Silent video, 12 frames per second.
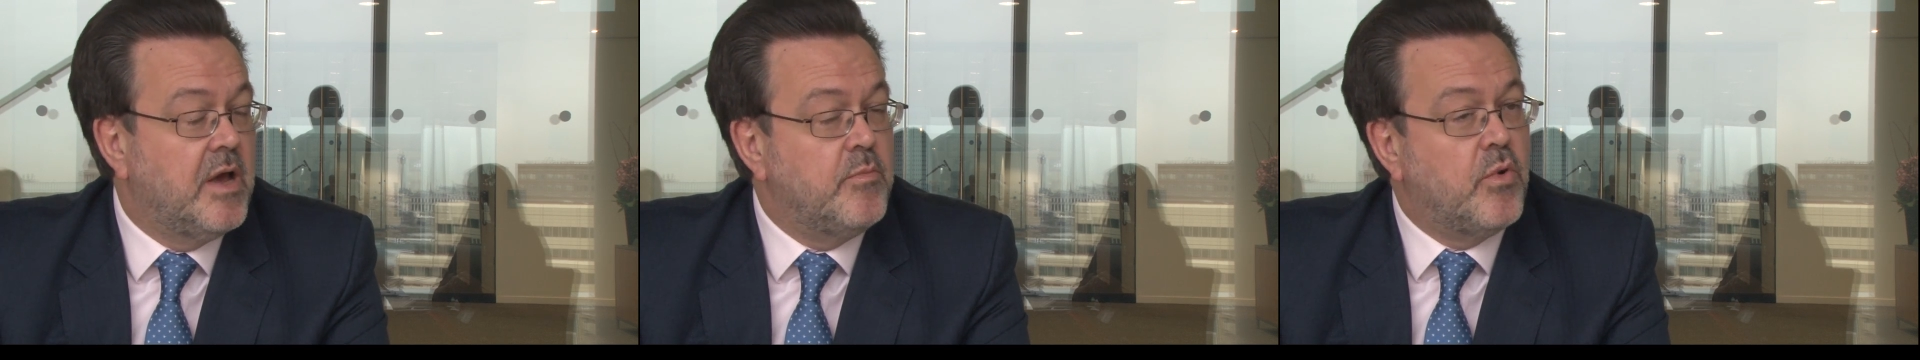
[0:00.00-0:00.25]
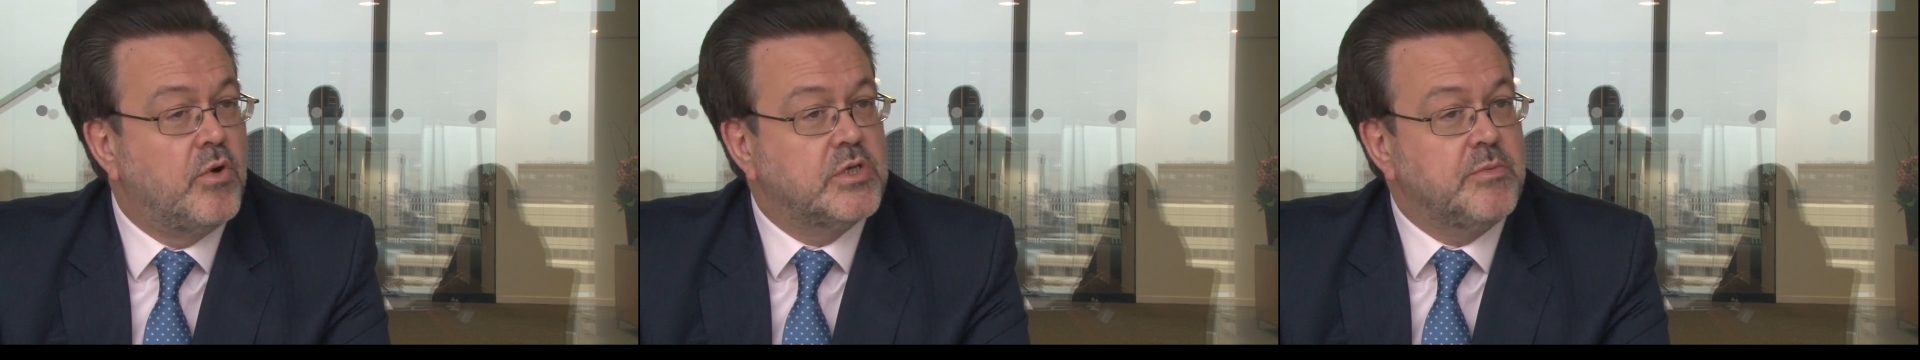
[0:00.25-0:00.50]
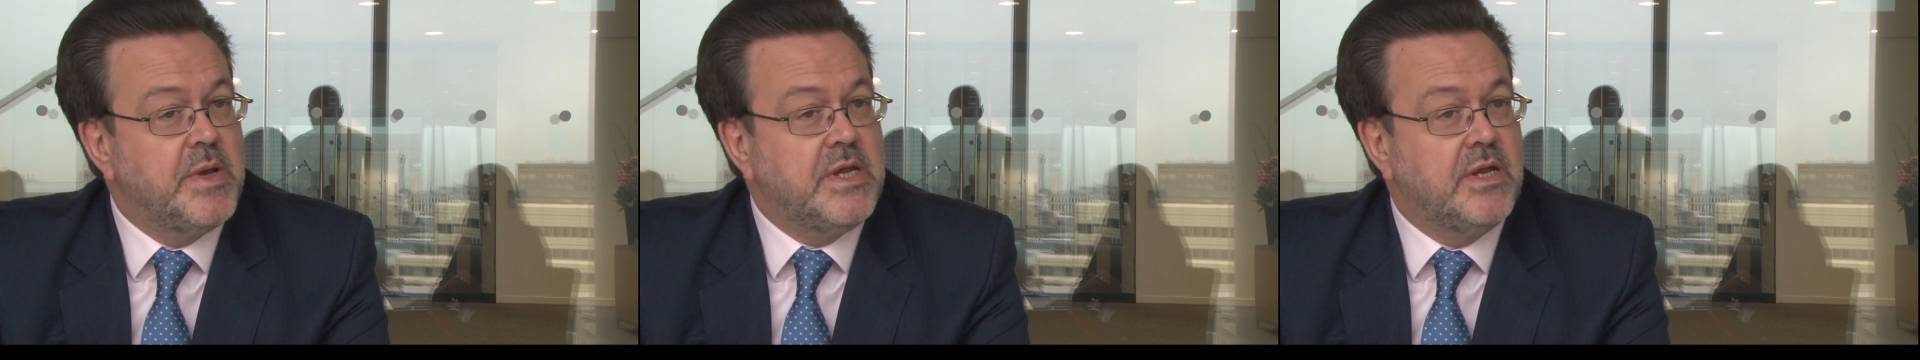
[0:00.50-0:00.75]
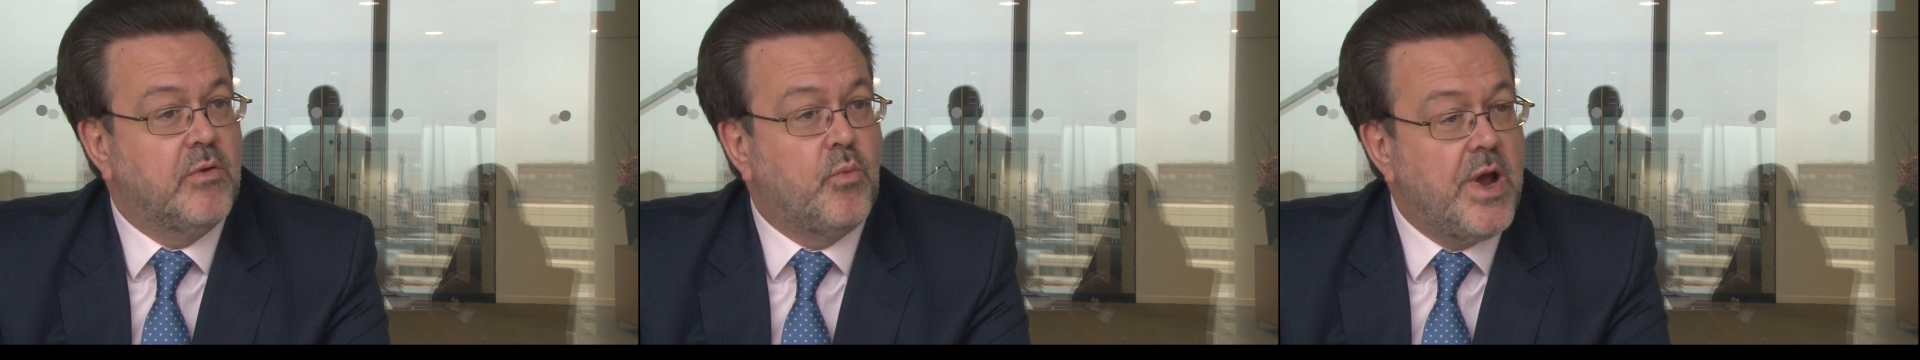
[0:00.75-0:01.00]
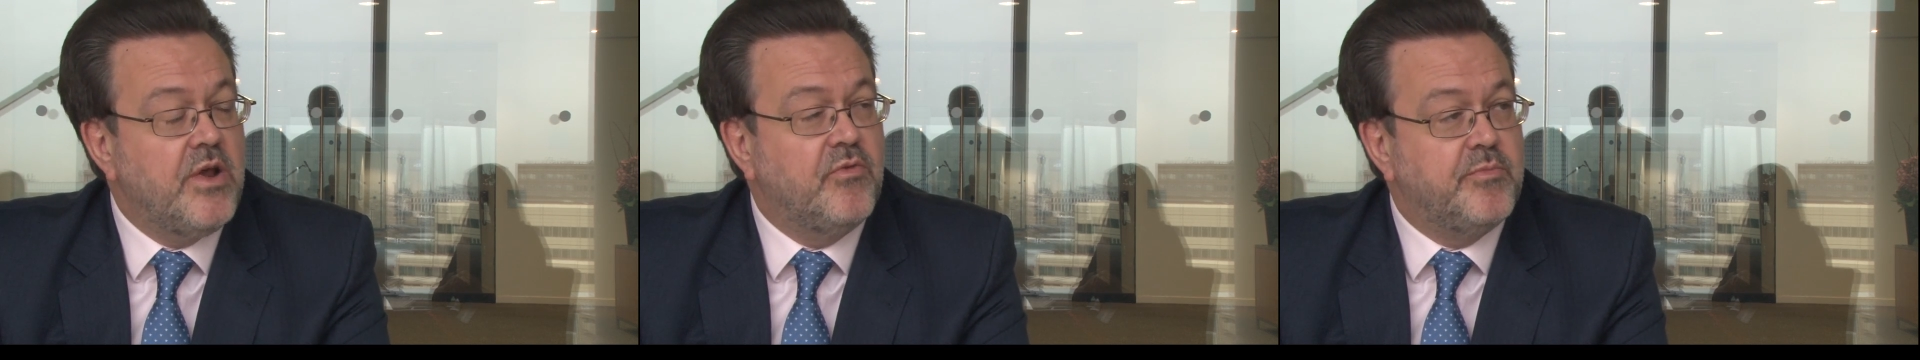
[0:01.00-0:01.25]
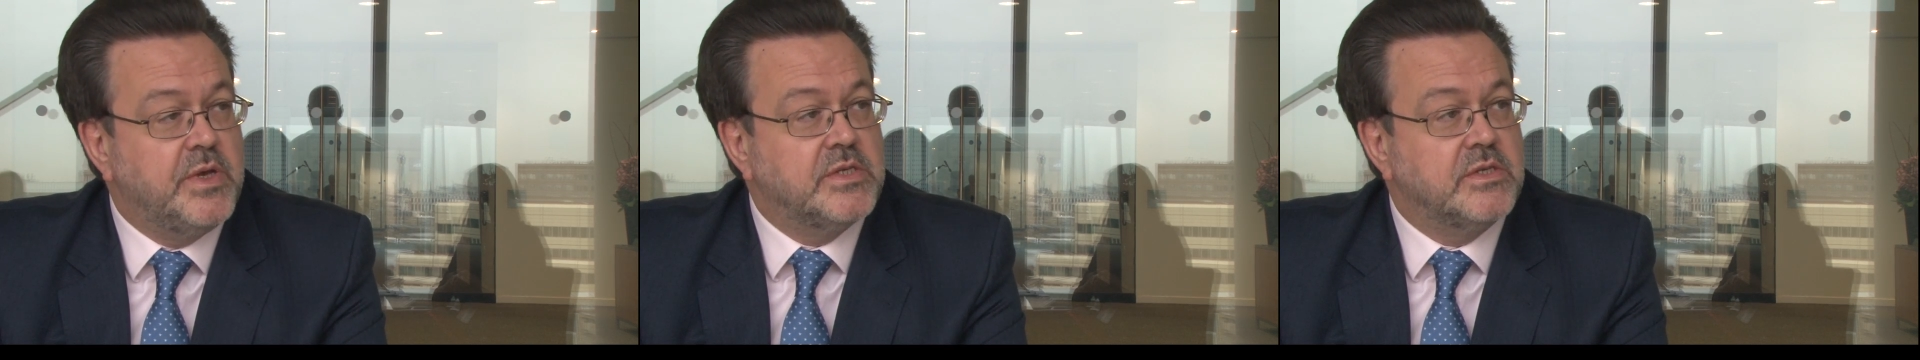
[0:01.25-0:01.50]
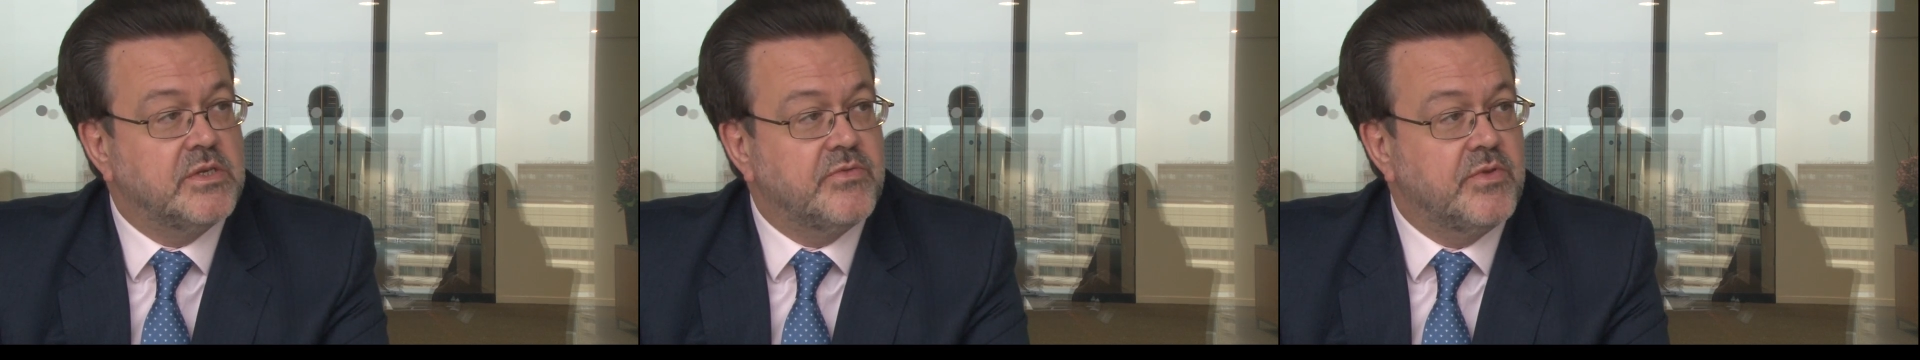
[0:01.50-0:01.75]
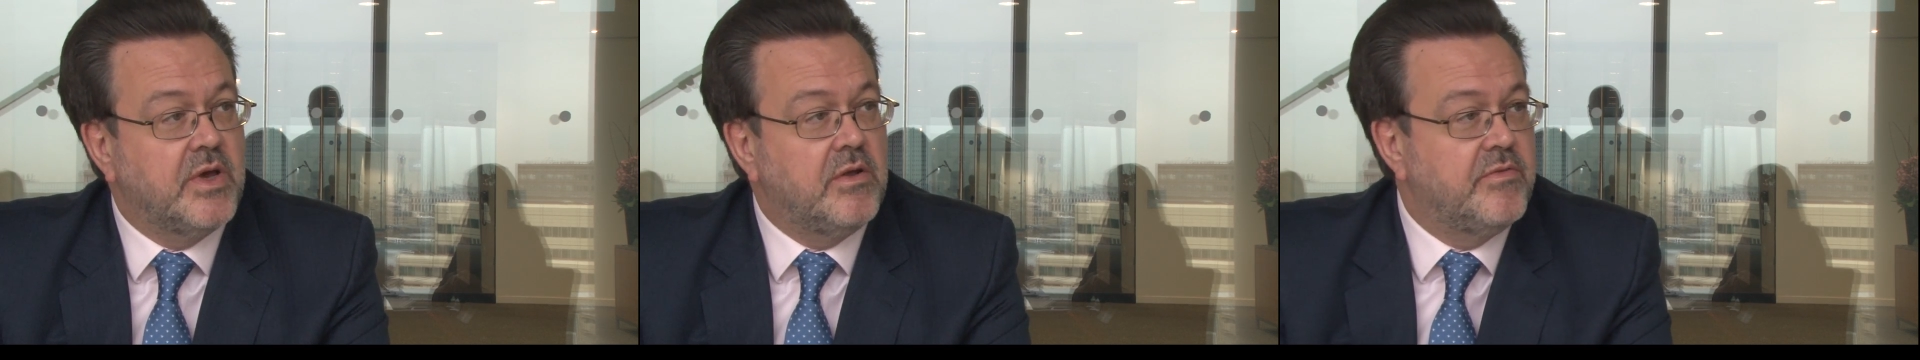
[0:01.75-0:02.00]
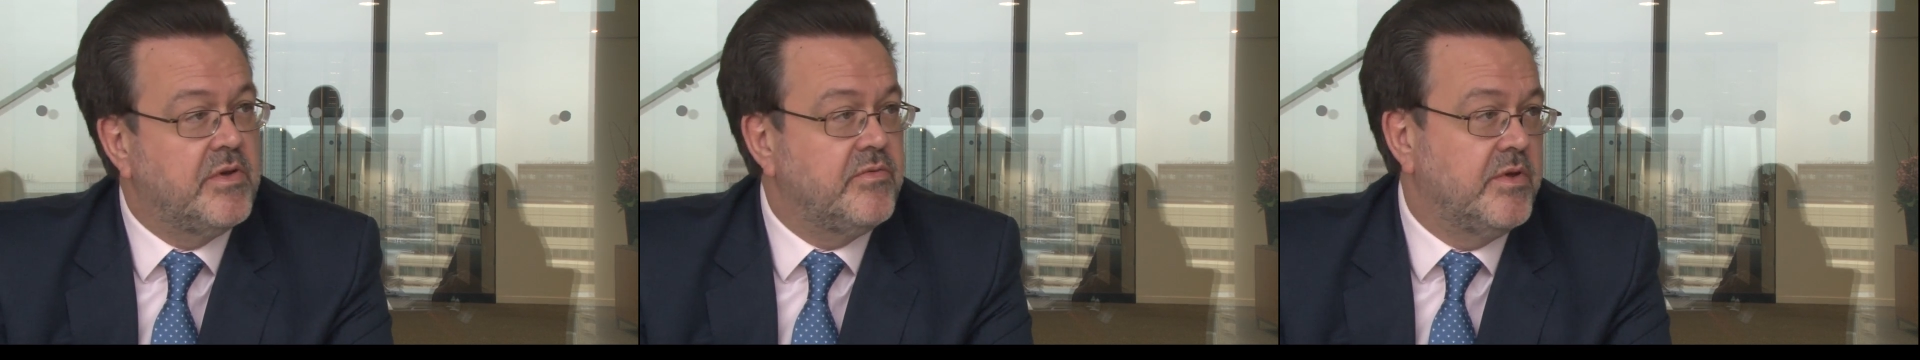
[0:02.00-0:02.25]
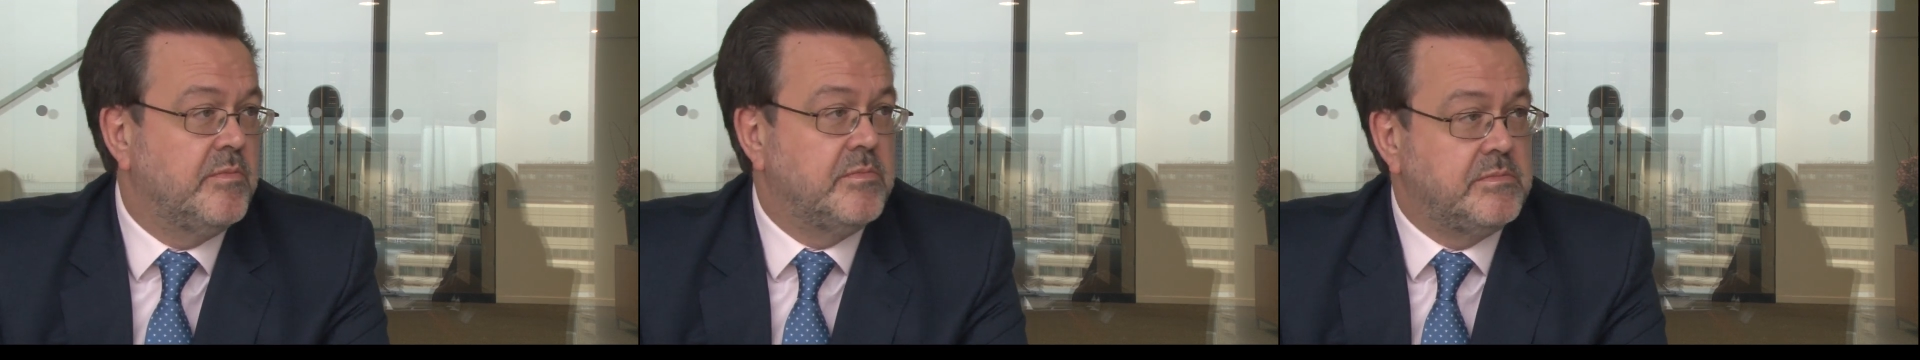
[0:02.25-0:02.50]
and more to make it a way of business for the whole of our firm.